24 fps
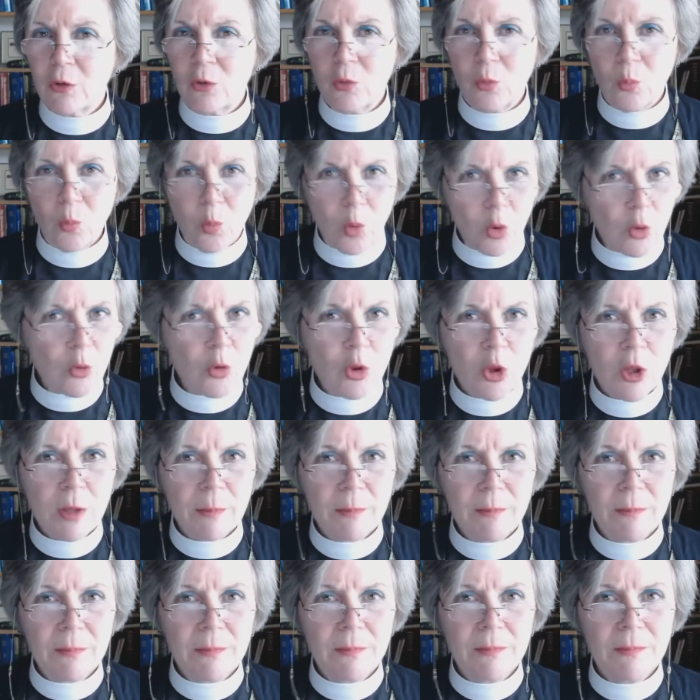to
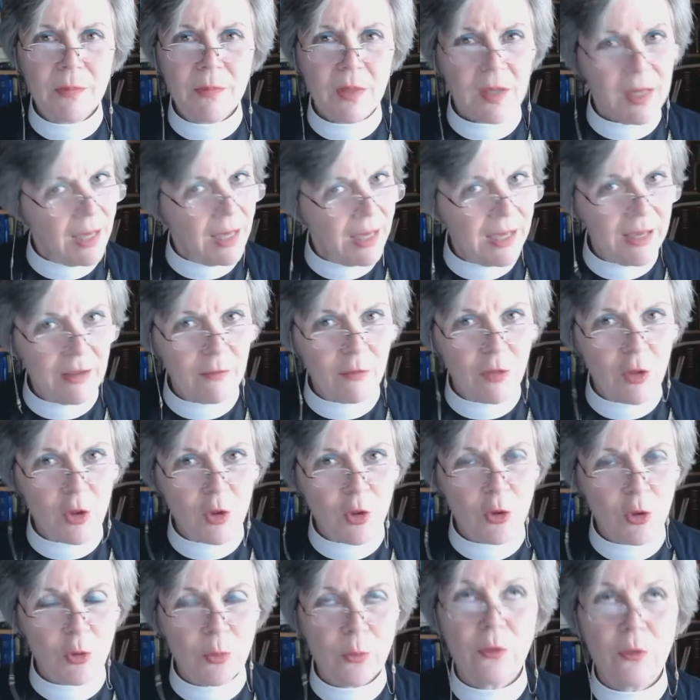worship the King of the
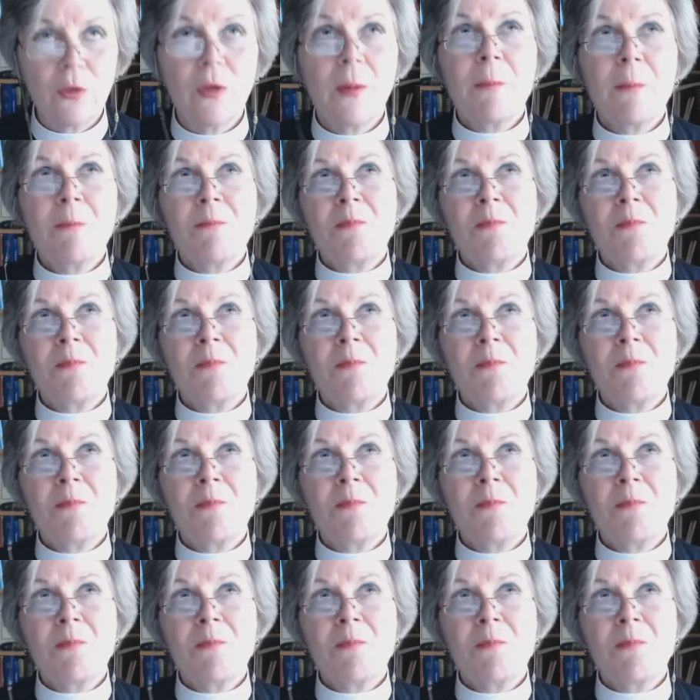Jews.